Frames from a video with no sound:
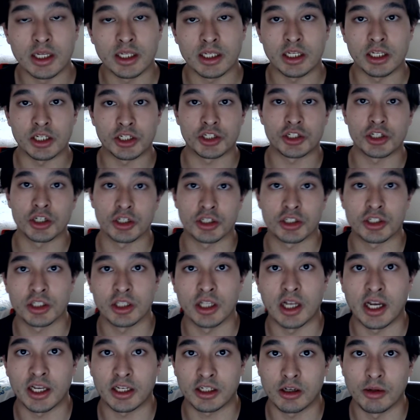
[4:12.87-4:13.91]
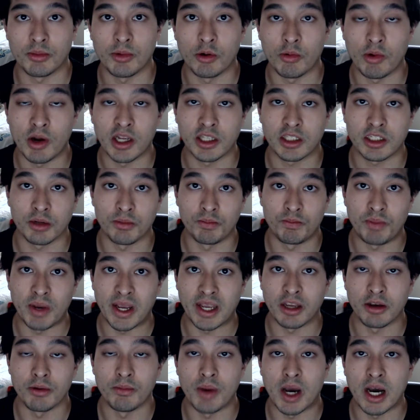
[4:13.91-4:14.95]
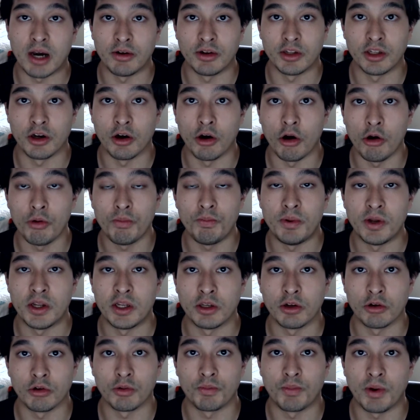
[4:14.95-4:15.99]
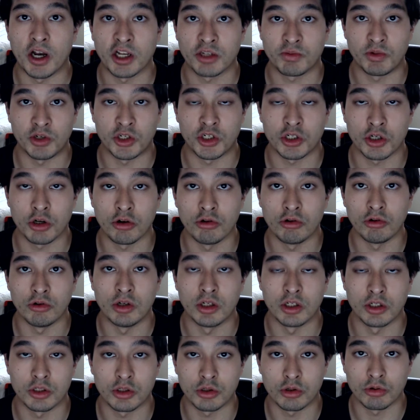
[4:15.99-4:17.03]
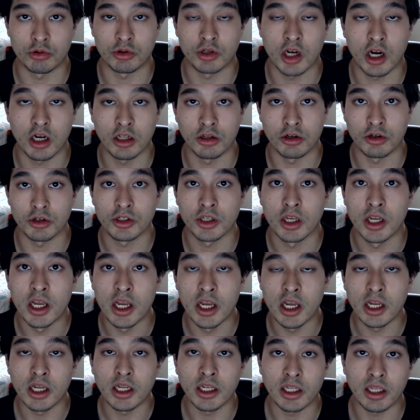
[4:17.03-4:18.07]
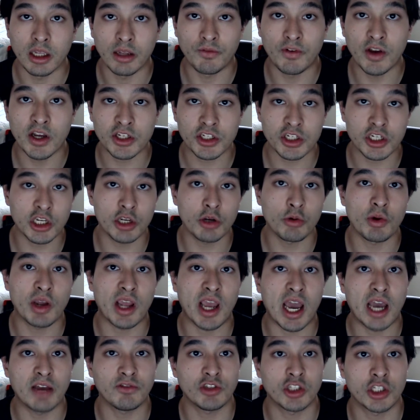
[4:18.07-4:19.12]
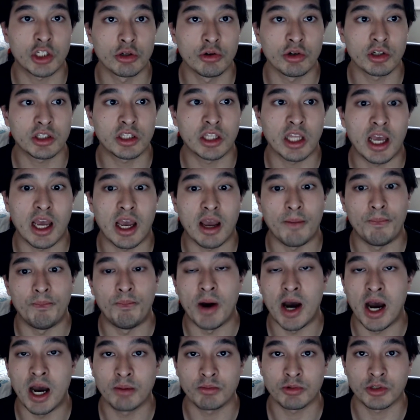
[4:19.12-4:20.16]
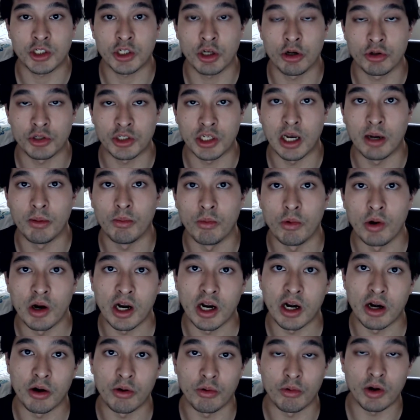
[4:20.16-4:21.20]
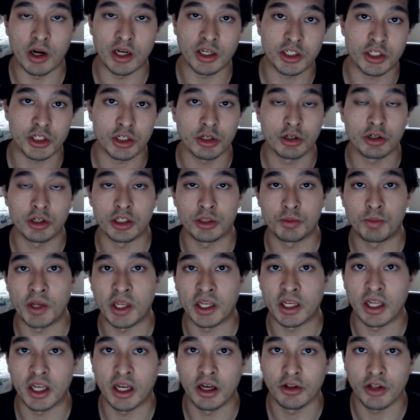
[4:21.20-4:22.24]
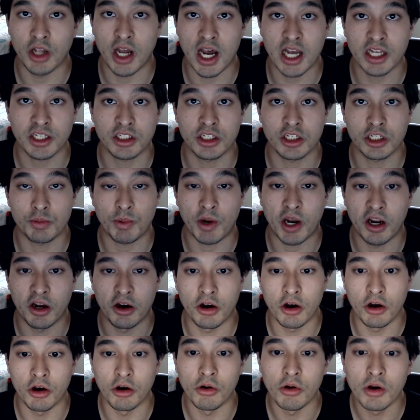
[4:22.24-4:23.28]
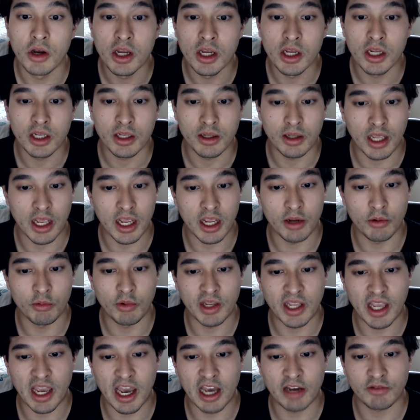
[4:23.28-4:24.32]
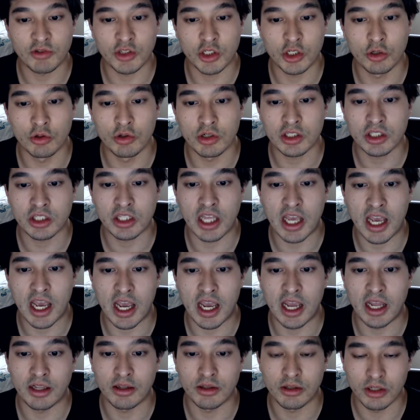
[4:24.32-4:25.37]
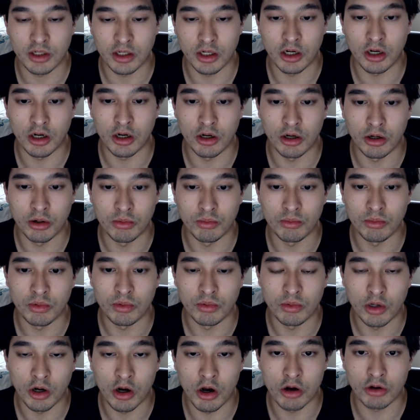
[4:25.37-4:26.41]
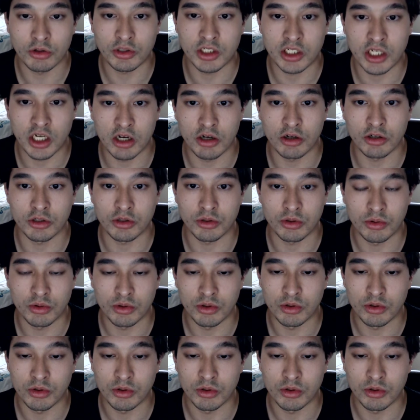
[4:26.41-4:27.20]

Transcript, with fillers: it's just like um, a way to bait him out in the open or possibly show his true colors. Eventually, we have to it that Bam shows up where Rachel is being held hostage by Ho. And we have to it that um, Ho tells,